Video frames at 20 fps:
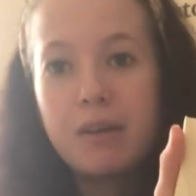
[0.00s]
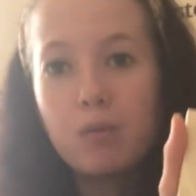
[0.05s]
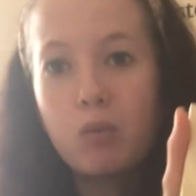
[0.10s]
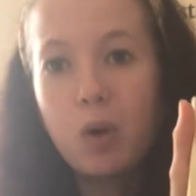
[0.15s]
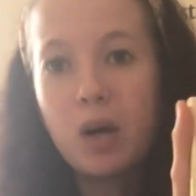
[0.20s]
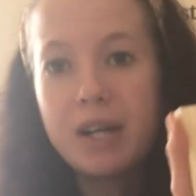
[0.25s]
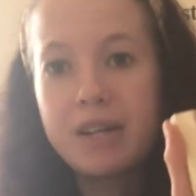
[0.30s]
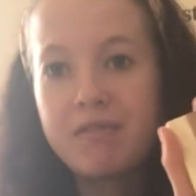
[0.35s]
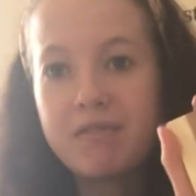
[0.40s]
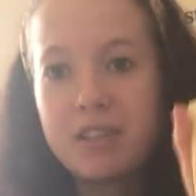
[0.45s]

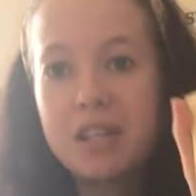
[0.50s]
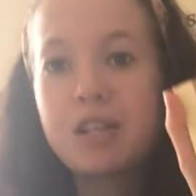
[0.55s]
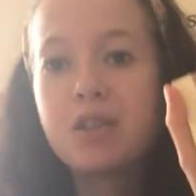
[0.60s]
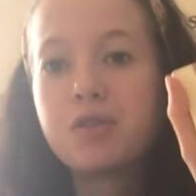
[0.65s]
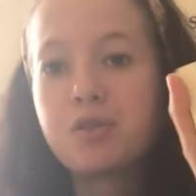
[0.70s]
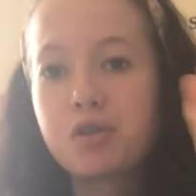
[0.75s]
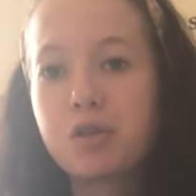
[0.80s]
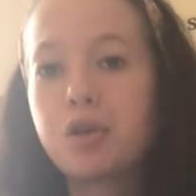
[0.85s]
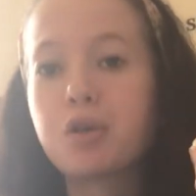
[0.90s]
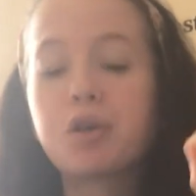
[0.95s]
white
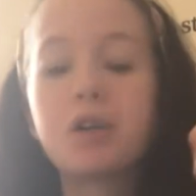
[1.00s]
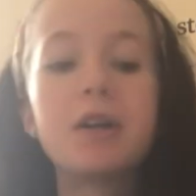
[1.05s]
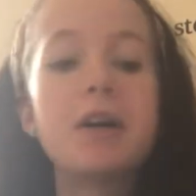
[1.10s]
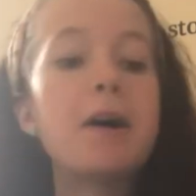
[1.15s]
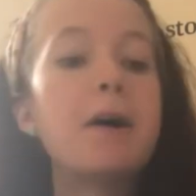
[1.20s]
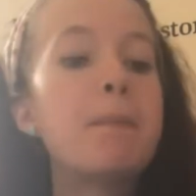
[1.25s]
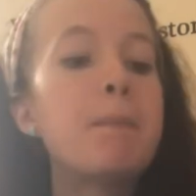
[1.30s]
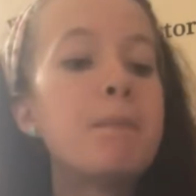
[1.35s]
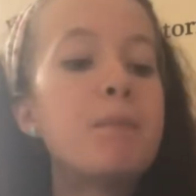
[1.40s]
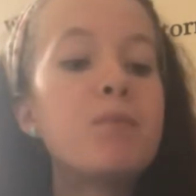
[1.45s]
vegan
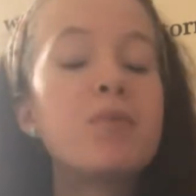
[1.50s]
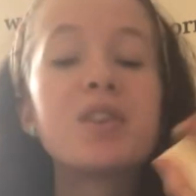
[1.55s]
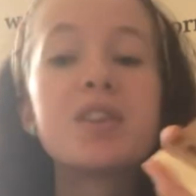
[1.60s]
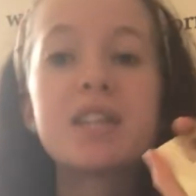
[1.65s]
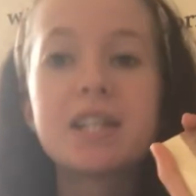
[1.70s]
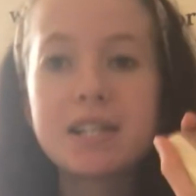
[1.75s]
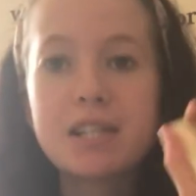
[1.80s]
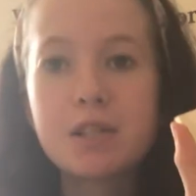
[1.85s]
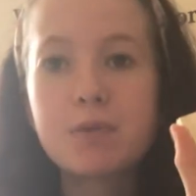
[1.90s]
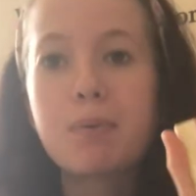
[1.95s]
chocolate,
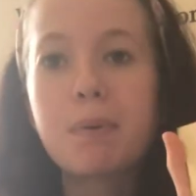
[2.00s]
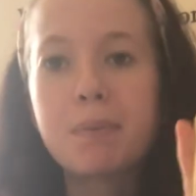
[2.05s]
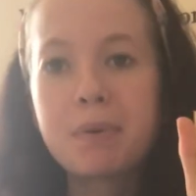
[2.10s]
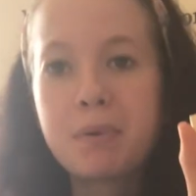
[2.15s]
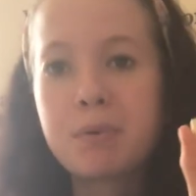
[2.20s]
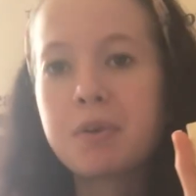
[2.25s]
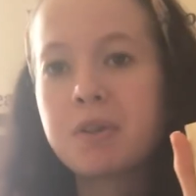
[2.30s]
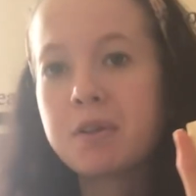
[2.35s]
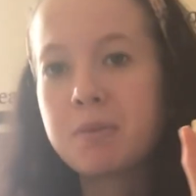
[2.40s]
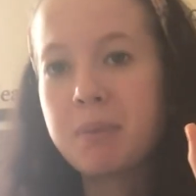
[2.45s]
this is
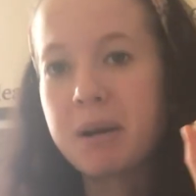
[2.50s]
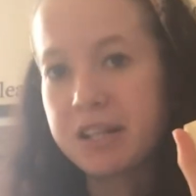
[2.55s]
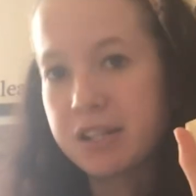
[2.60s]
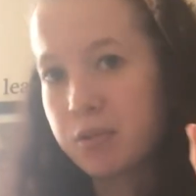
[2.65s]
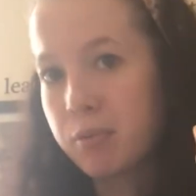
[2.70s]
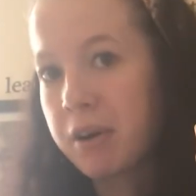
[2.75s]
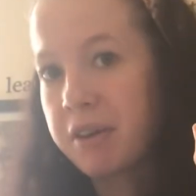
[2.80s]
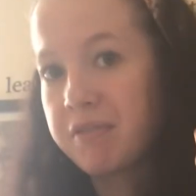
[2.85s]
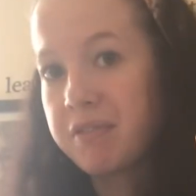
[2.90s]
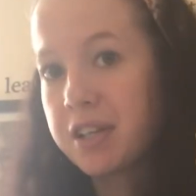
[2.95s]
probably one of the
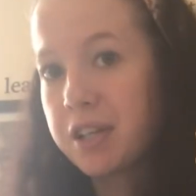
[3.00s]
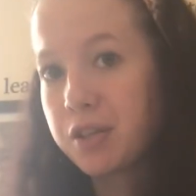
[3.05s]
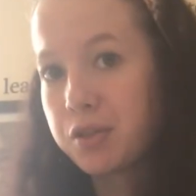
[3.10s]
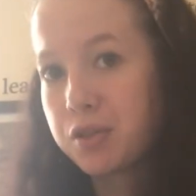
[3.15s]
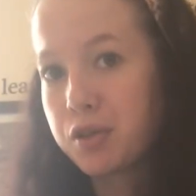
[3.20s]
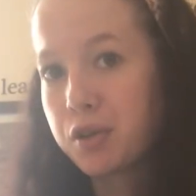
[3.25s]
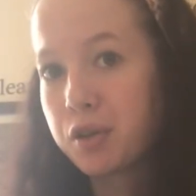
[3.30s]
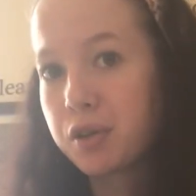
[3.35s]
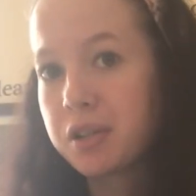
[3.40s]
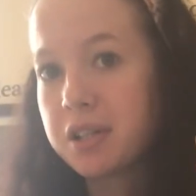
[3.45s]
best white
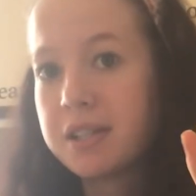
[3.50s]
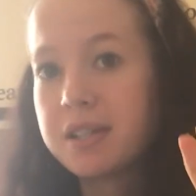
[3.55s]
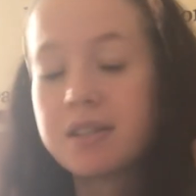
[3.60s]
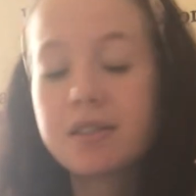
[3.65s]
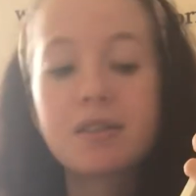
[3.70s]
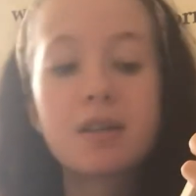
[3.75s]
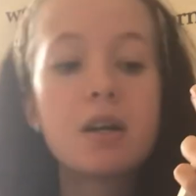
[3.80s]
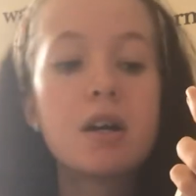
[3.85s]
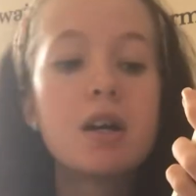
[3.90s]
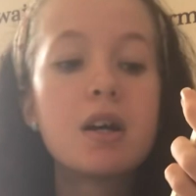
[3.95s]
vegan
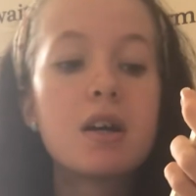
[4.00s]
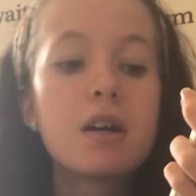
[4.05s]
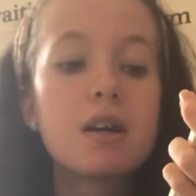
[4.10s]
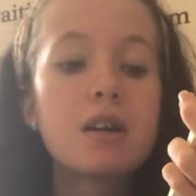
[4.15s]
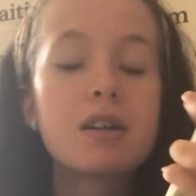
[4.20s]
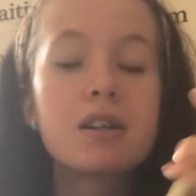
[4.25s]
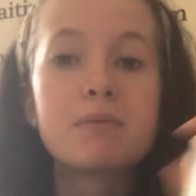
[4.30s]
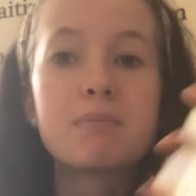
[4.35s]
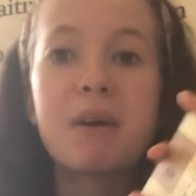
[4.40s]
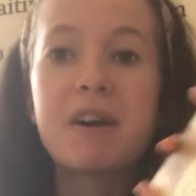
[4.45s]
chocolates,
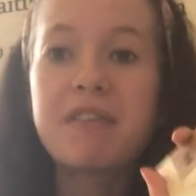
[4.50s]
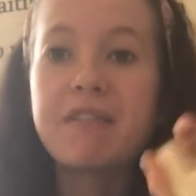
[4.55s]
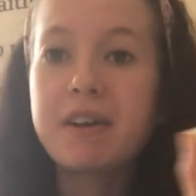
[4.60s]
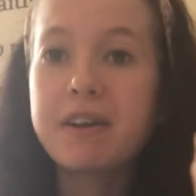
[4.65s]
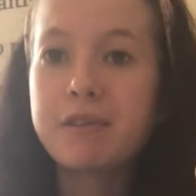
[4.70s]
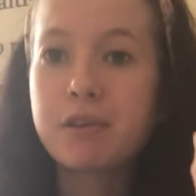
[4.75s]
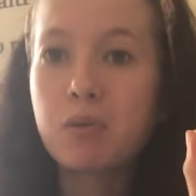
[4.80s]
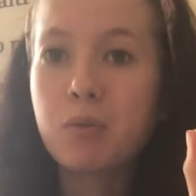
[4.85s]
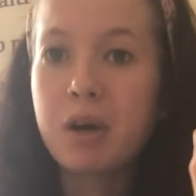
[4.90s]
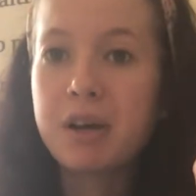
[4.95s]
because my
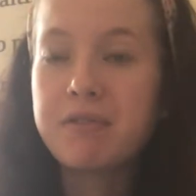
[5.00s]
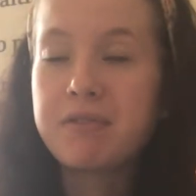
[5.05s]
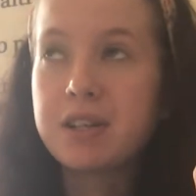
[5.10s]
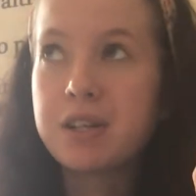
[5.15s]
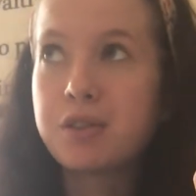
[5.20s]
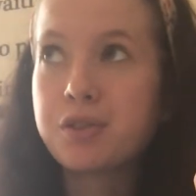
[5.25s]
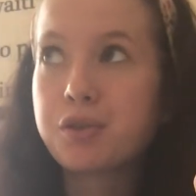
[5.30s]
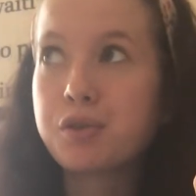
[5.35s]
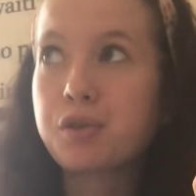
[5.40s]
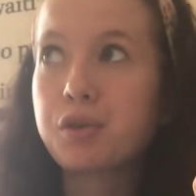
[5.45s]
favourite white
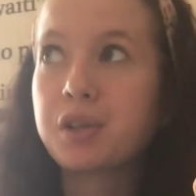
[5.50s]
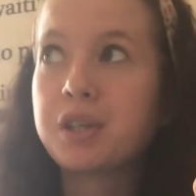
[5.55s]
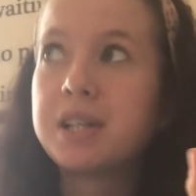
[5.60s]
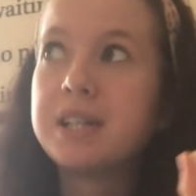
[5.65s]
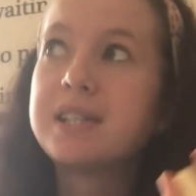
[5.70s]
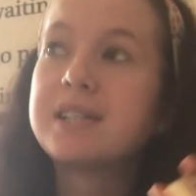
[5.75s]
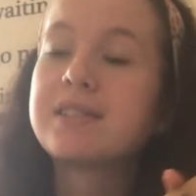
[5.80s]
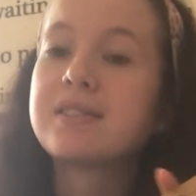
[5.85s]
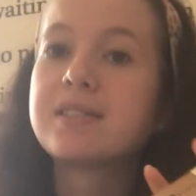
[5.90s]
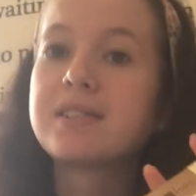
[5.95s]
vegan
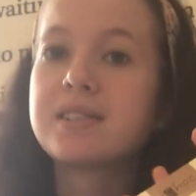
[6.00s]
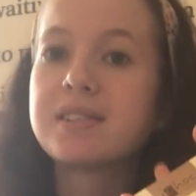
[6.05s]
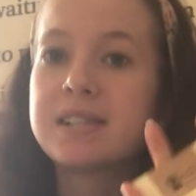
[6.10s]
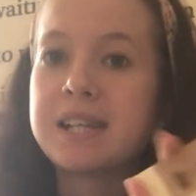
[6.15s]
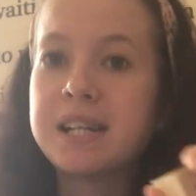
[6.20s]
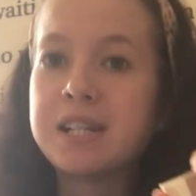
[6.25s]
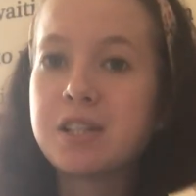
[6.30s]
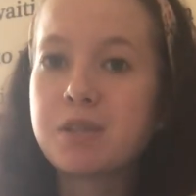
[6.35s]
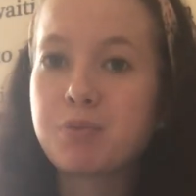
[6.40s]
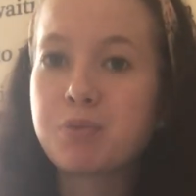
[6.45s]
chocolate is the
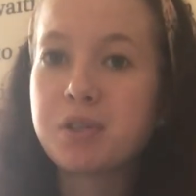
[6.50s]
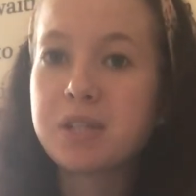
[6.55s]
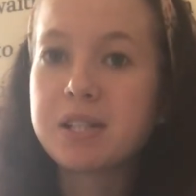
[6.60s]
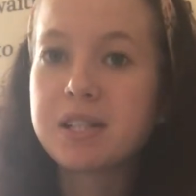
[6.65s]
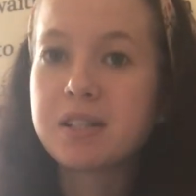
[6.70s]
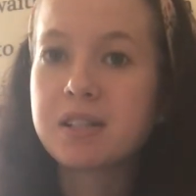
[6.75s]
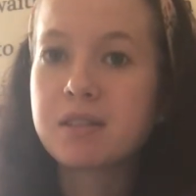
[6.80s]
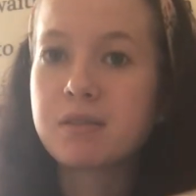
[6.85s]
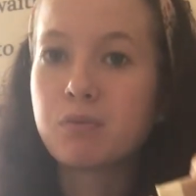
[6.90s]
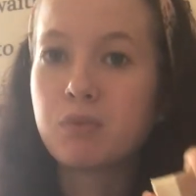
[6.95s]

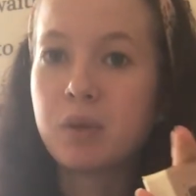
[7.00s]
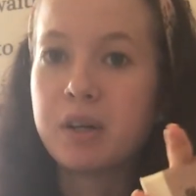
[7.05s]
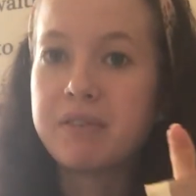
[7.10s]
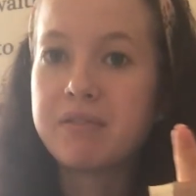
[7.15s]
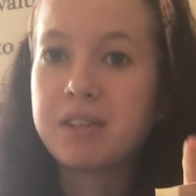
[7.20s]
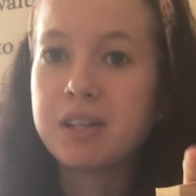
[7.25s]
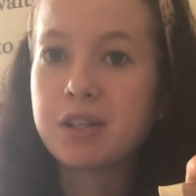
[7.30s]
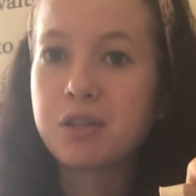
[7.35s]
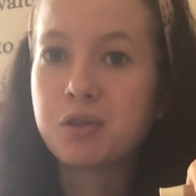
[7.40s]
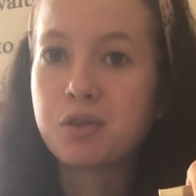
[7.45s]
Sainsbury's
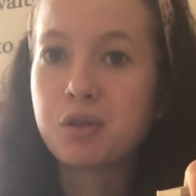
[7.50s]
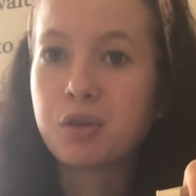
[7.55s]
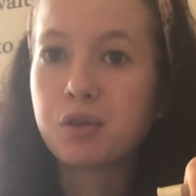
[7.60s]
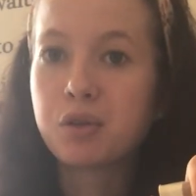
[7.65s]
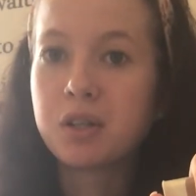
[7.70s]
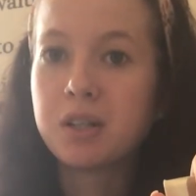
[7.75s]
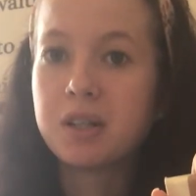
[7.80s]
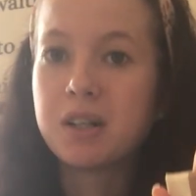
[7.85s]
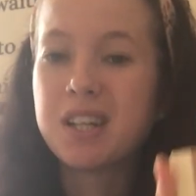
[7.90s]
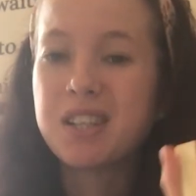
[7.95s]
white vegan
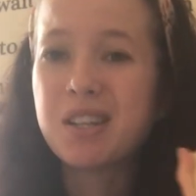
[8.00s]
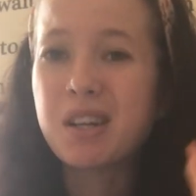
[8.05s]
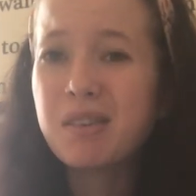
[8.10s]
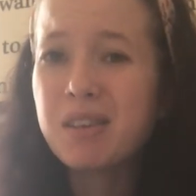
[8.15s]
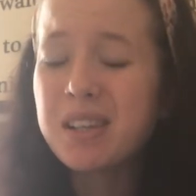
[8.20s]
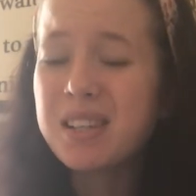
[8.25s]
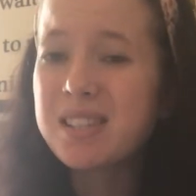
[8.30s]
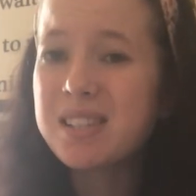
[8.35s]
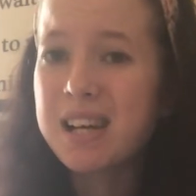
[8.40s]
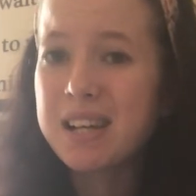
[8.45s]
chocolate. I don't
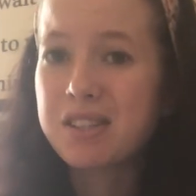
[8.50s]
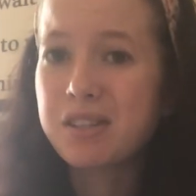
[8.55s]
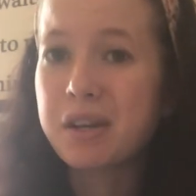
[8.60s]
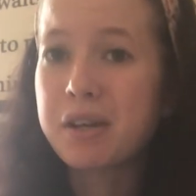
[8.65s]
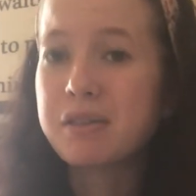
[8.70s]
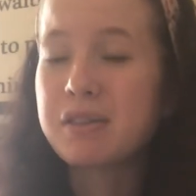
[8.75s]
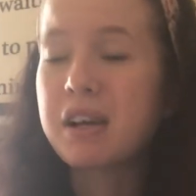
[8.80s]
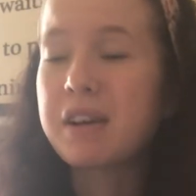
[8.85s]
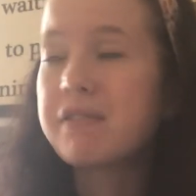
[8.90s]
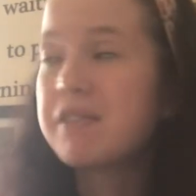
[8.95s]
like the
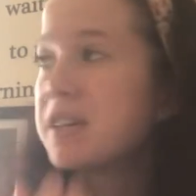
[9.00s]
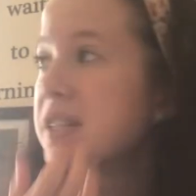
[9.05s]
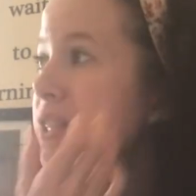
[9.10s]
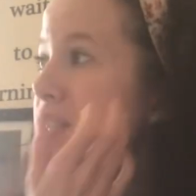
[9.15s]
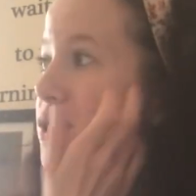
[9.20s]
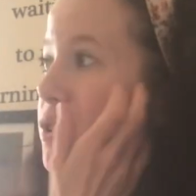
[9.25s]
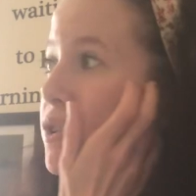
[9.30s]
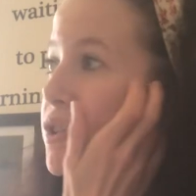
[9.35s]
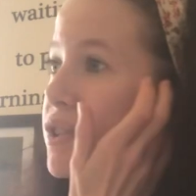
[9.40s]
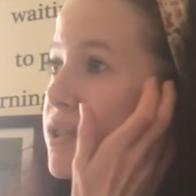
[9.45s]
Tesco's, I find
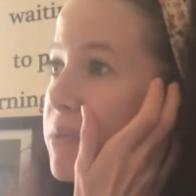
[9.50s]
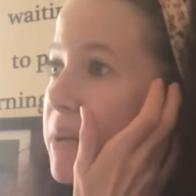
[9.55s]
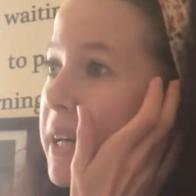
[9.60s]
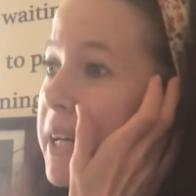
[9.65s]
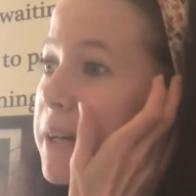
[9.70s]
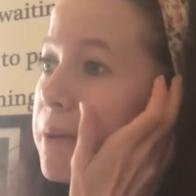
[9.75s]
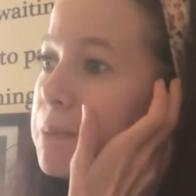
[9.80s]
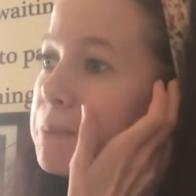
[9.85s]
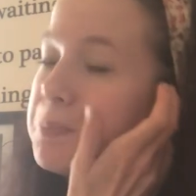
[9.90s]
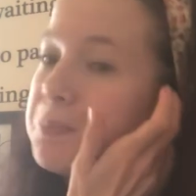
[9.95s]
it too
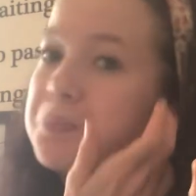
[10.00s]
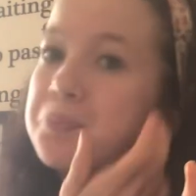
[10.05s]
sweet,